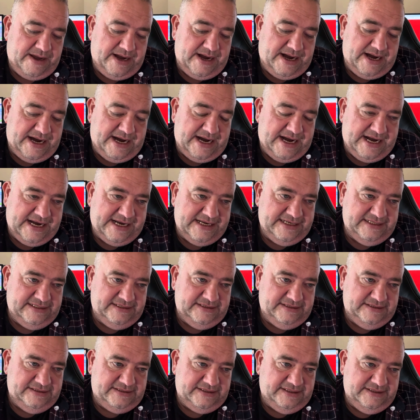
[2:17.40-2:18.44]

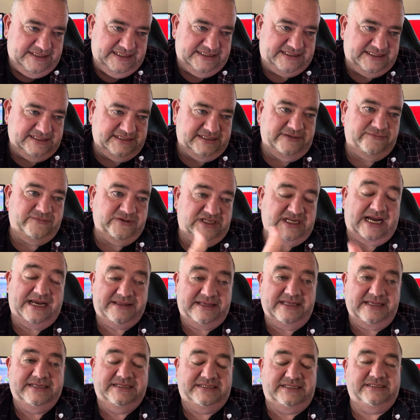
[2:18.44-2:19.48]
and this is in, re- I
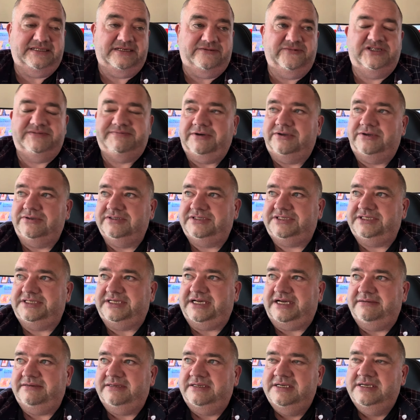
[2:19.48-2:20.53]
think this is in response to
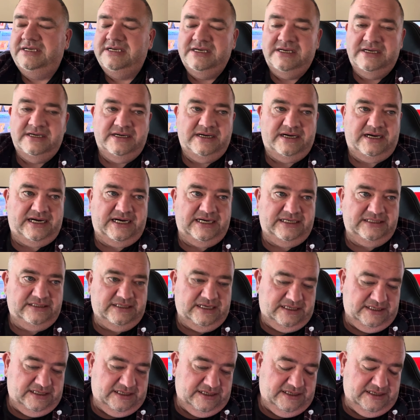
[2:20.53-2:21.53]
that. And